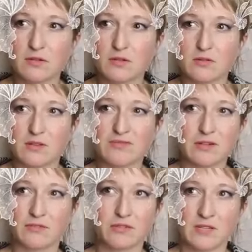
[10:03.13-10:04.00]
you know,
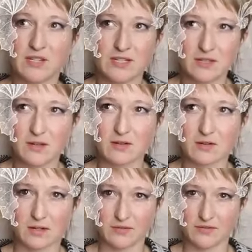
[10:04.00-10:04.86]
even a few years
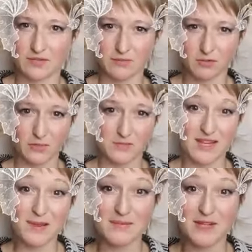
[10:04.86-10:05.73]
ago, if someone
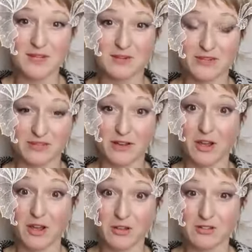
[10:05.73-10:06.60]
upset me or I felt
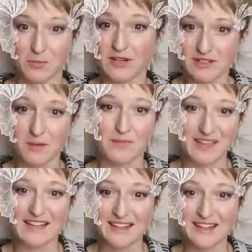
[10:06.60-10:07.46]
hurt by
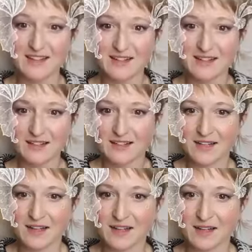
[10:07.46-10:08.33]
something,
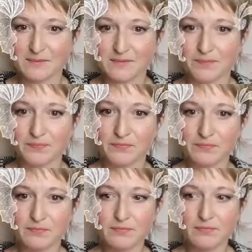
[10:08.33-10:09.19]
I
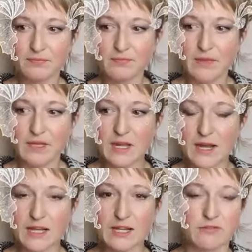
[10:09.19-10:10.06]

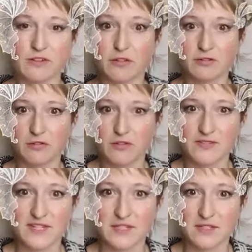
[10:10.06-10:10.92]
could feel thrown
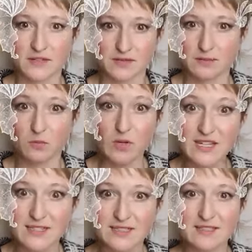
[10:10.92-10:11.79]
off center for
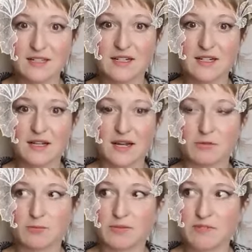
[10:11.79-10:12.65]
weeks. I
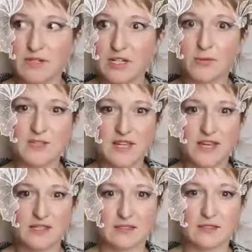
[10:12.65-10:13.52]
would be really
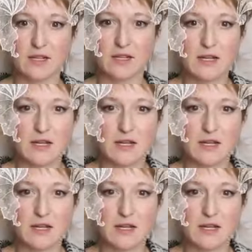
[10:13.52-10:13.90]
upset, like